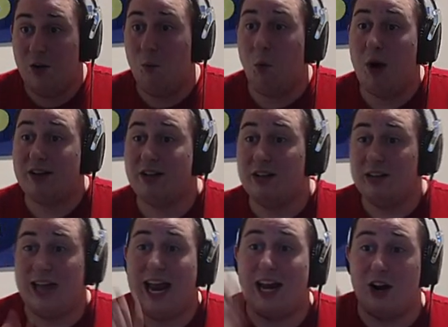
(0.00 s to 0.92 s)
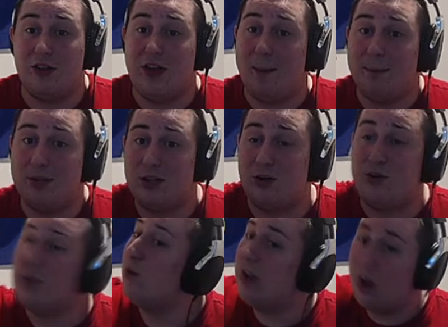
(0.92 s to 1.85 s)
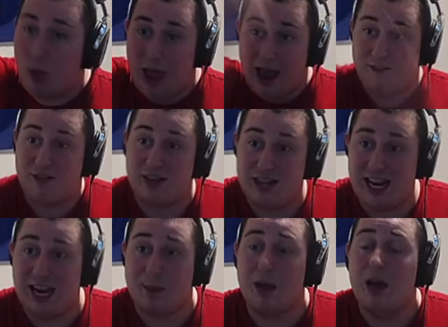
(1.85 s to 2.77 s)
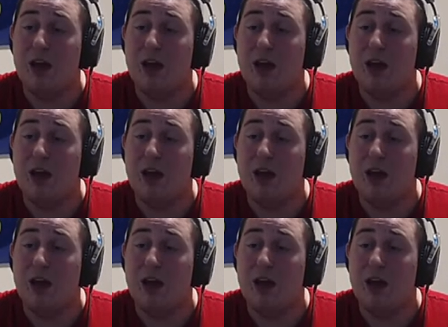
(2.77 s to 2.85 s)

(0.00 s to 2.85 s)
was laid on the episode that you killed half the team.